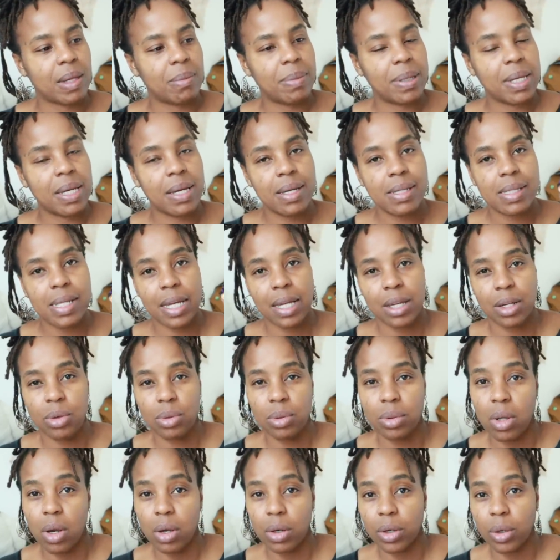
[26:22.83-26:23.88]
because I can
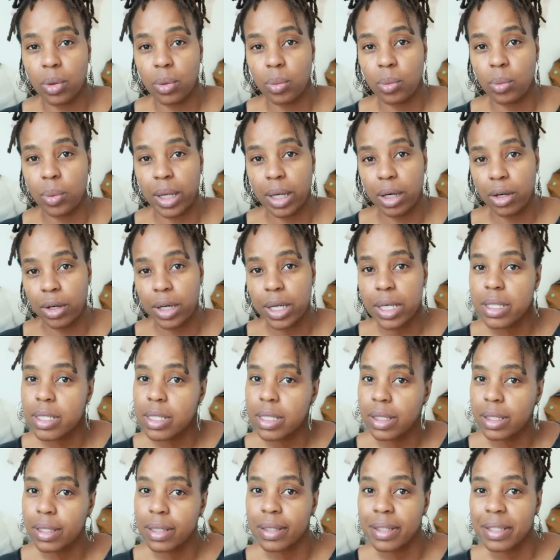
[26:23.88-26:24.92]
no longer wear
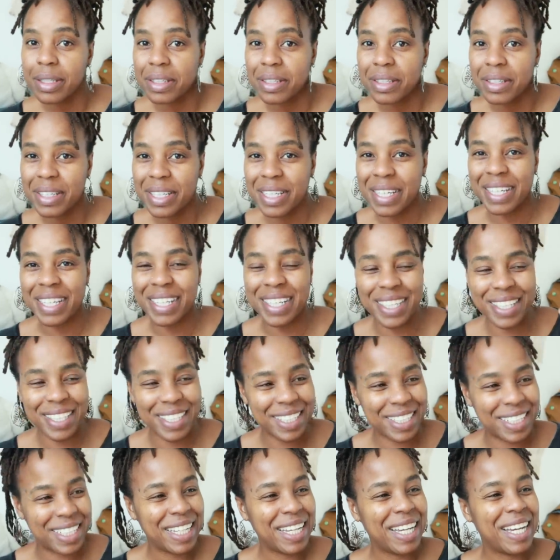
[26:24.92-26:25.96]
it,
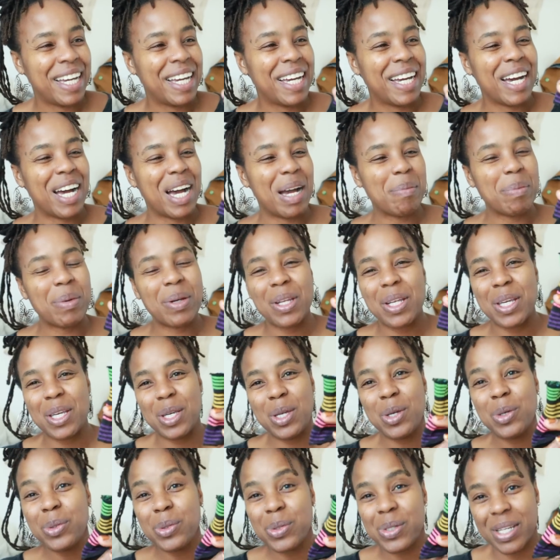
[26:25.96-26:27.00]
I'm going to
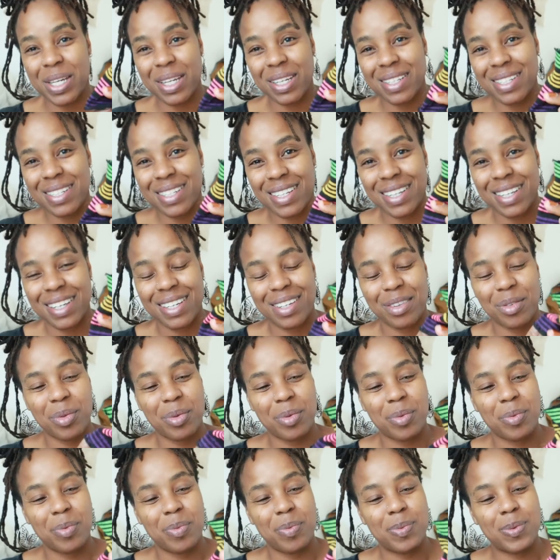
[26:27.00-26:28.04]
use it
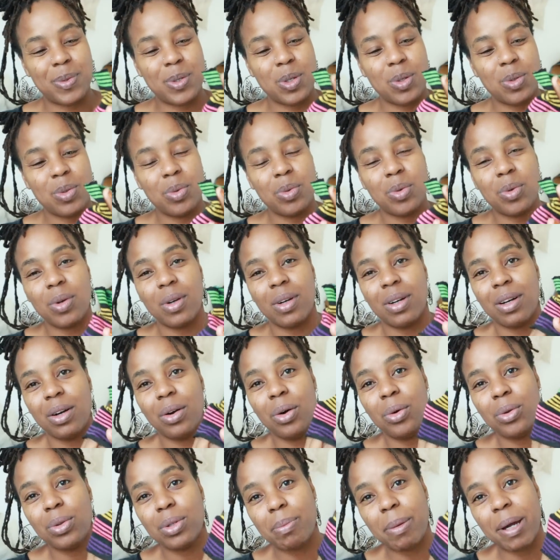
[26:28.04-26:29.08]
to
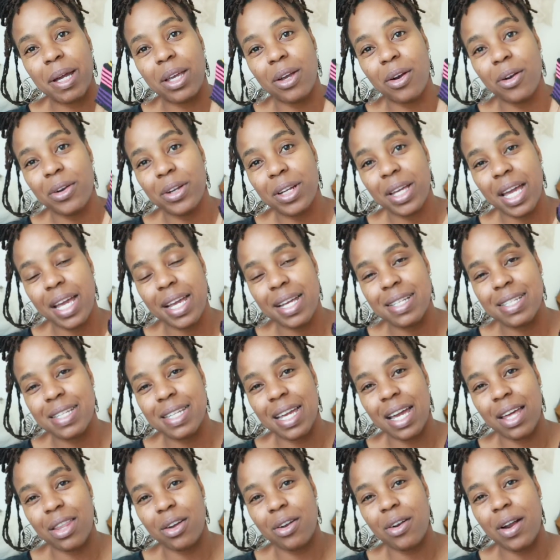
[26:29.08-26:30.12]
hold my yarn cake
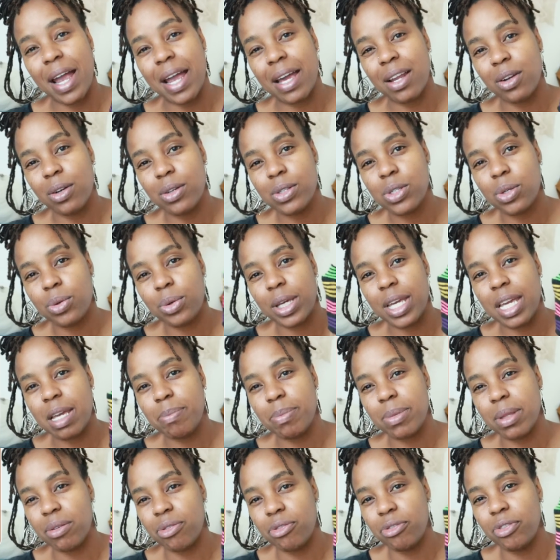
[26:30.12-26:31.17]
together and also
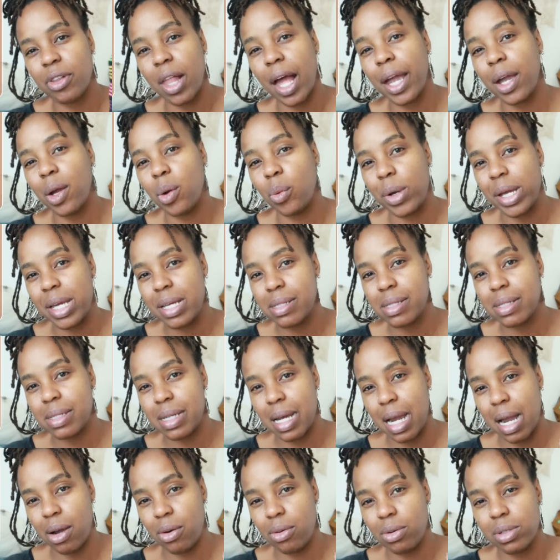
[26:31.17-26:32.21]
keep the flyaways
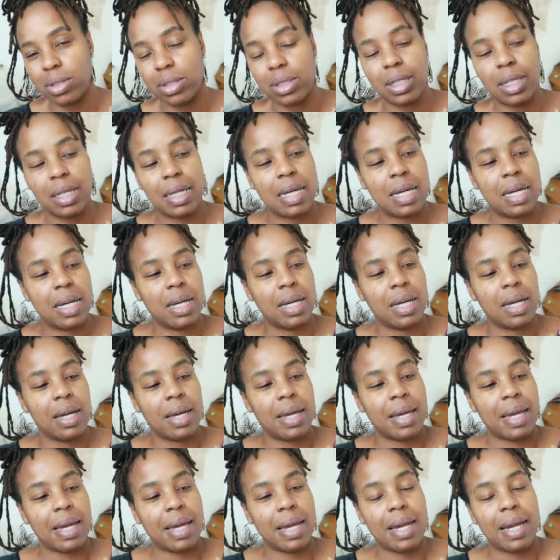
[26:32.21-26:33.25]
down.
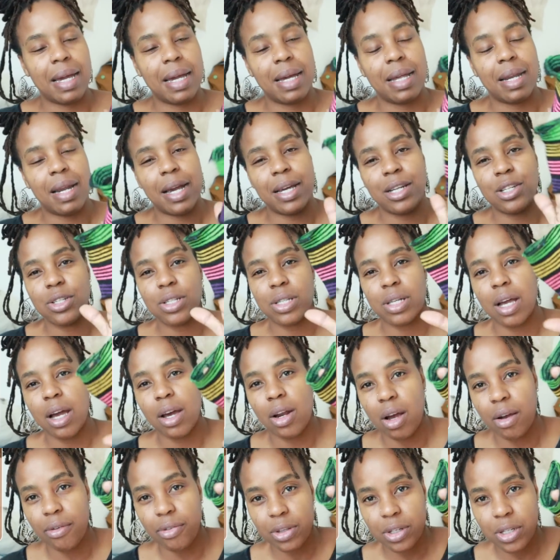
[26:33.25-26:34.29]
And I just
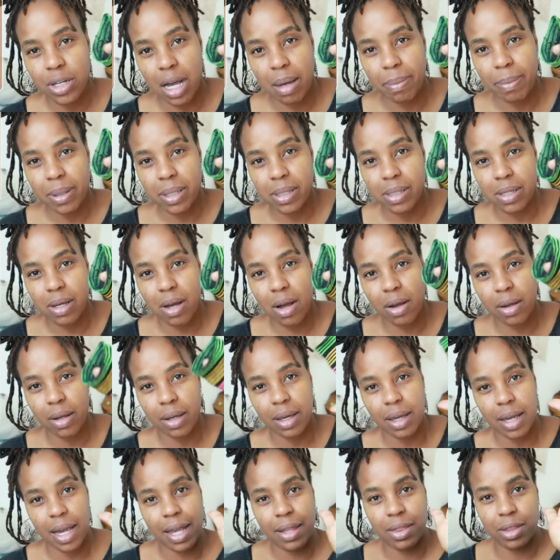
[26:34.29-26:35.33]
cut off the top of the
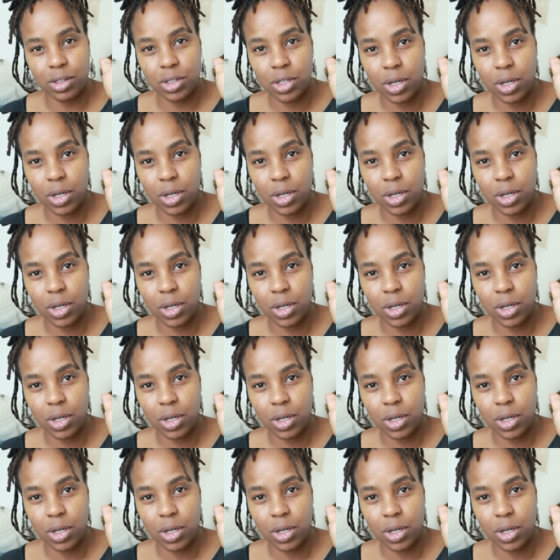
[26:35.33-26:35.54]
sock and the